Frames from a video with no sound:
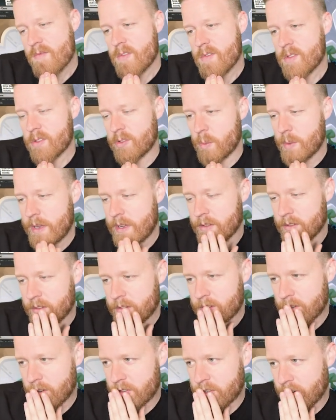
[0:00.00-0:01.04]
So we can
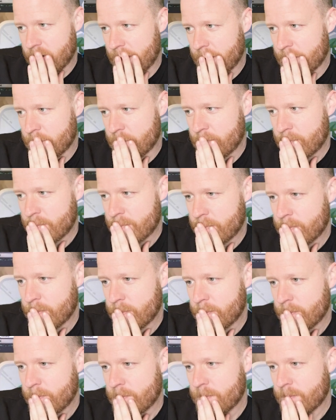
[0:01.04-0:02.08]
search up...
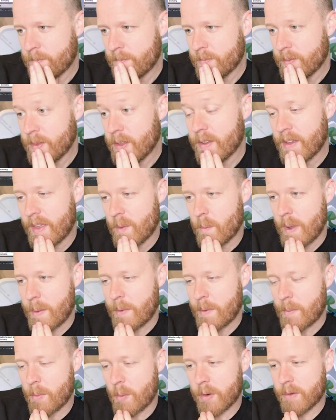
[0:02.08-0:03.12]
Okay, they wipe
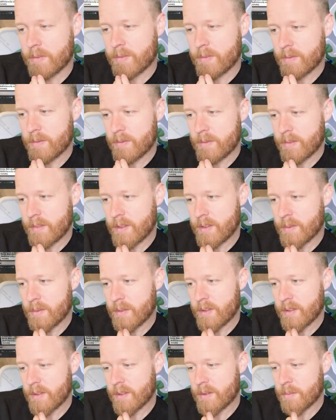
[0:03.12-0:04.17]
our board.
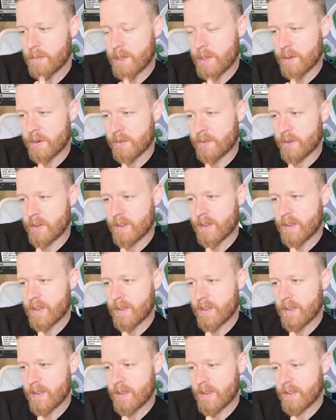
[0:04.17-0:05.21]
Beautiful.
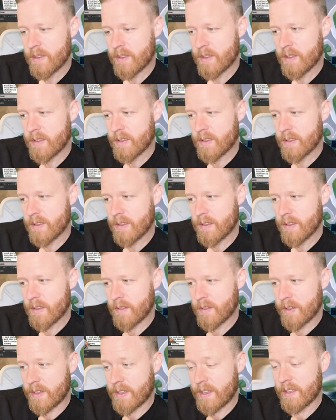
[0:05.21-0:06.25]

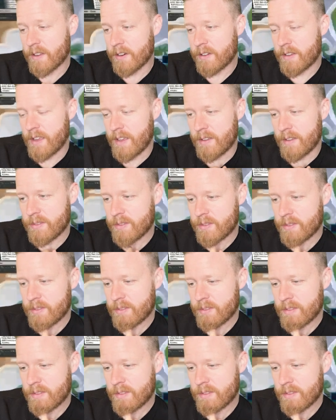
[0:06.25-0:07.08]
They kill our case.